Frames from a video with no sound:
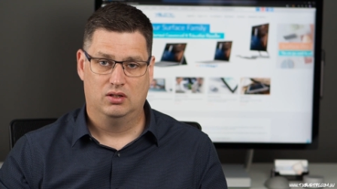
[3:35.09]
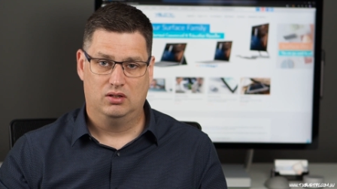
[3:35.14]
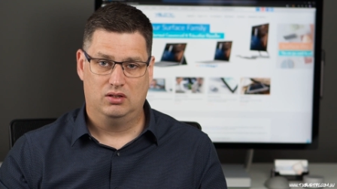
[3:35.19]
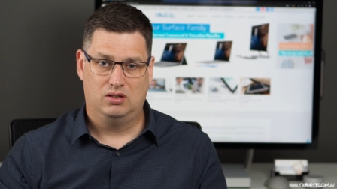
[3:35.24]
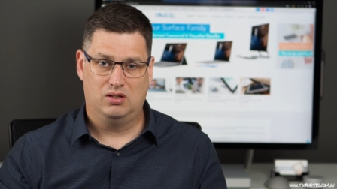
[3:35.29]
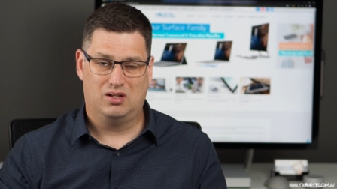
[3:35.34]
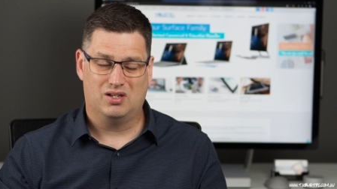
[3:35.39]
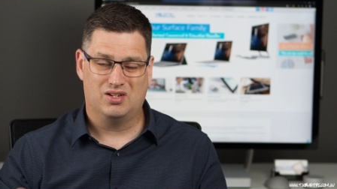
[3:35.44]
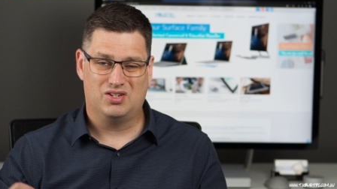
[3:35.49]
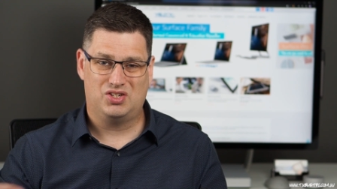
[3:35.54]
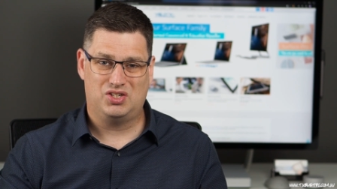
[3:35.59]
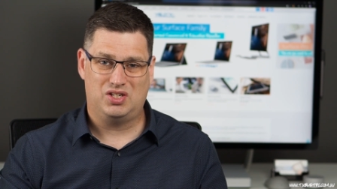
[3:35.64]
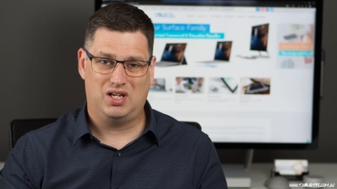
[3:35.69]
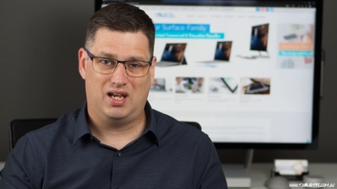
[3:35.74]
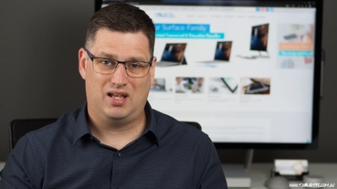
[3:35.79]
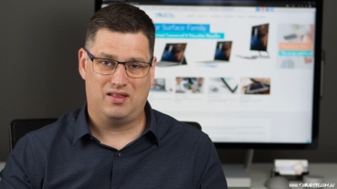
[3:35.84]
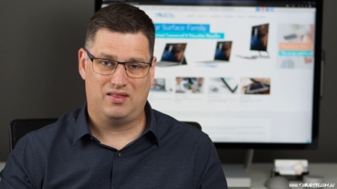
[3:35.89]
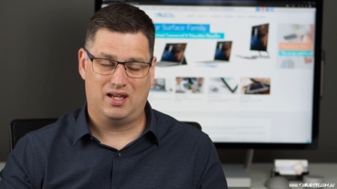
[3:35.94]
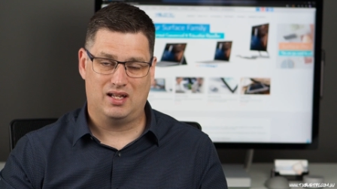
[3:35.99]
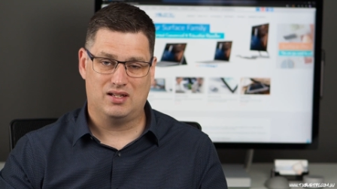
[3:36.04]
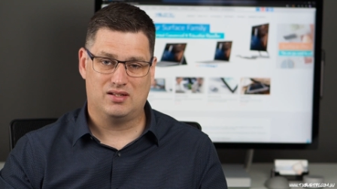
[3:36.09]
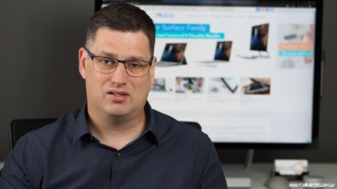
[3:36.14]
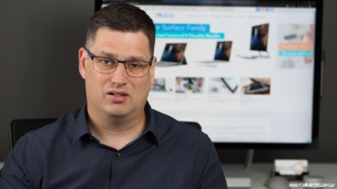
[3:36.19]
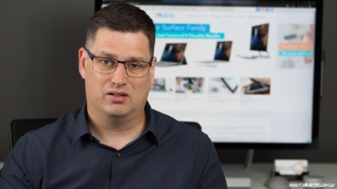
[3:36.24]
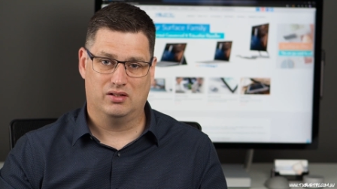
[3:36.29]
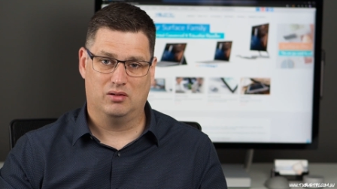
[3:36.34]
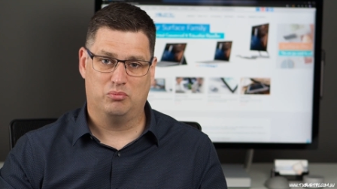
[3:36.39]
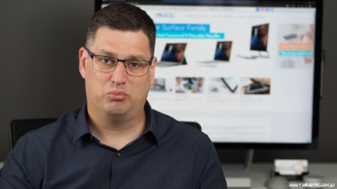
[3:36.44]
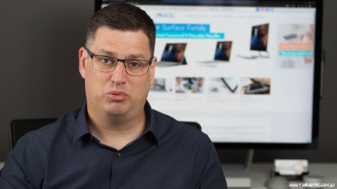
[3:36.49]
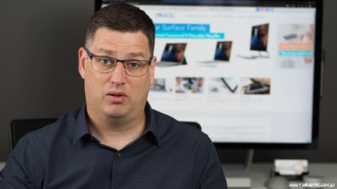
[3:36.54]
You can share that so
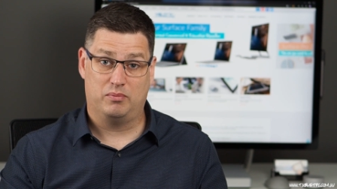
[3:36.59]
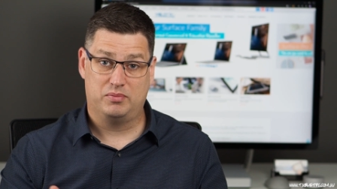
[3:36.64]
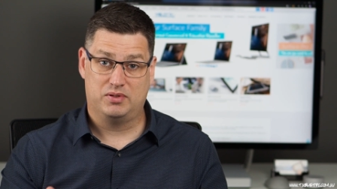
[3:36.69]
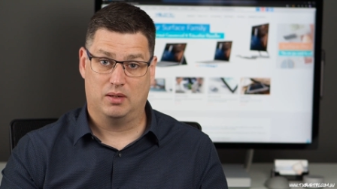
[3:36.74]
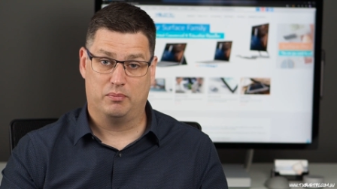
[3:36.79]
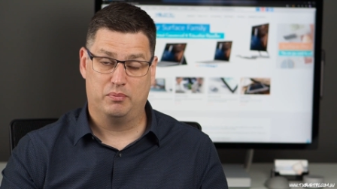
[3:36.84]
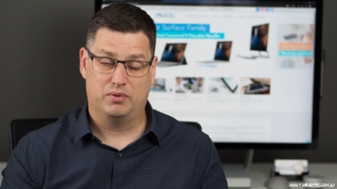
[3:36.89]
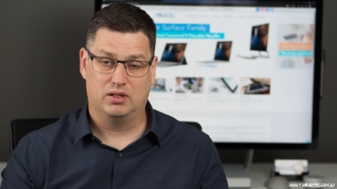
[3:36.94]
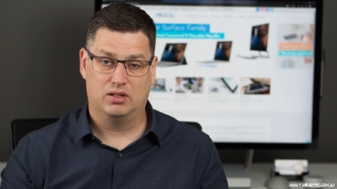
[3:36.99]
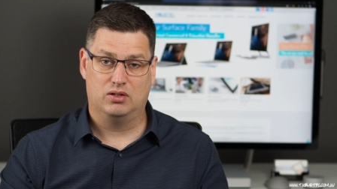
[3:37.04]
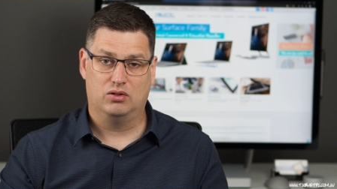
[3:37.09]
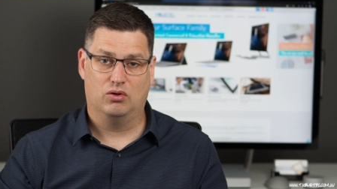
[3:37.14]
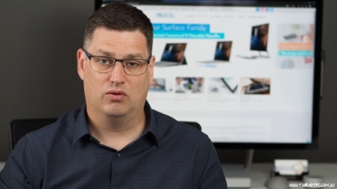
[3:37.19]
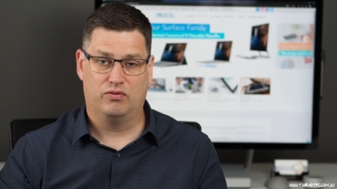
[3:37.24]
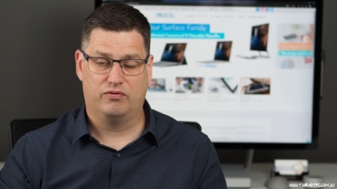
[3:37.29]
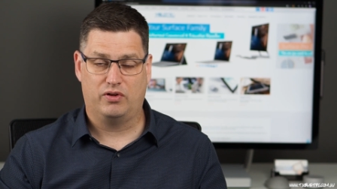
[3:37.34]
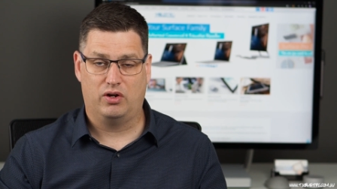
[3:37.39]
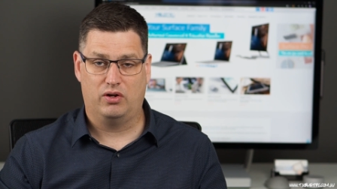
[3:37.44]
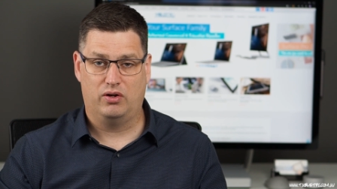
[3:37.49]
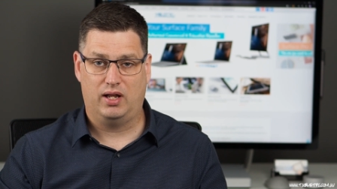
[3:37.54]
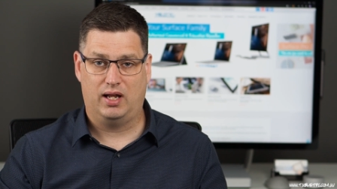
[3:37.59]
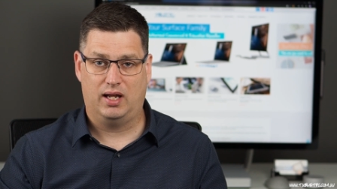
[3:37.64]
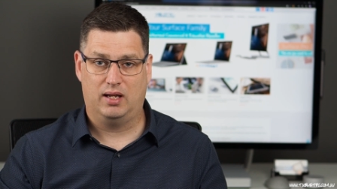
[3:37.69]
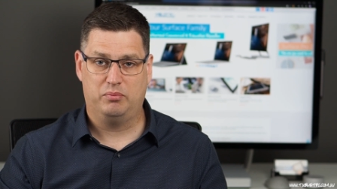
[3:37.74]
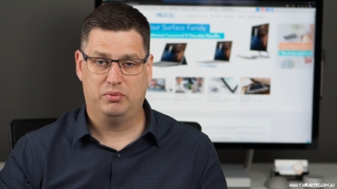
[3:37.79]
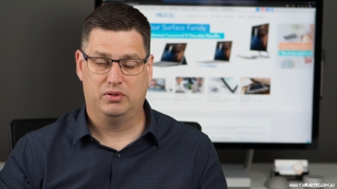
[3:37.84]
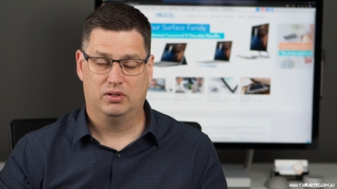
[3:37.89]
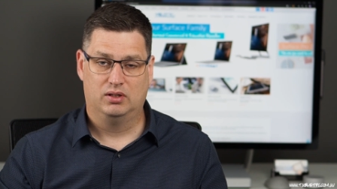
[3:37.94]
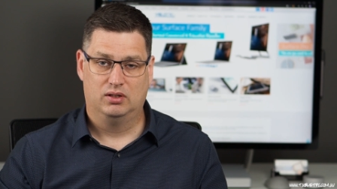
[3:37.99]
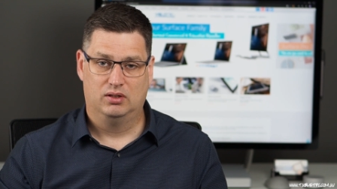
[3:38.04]
that it pops up in the Your Phone
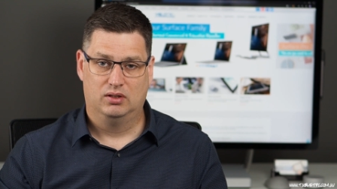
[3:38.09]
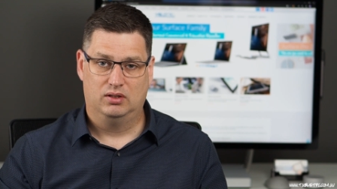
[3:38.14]
app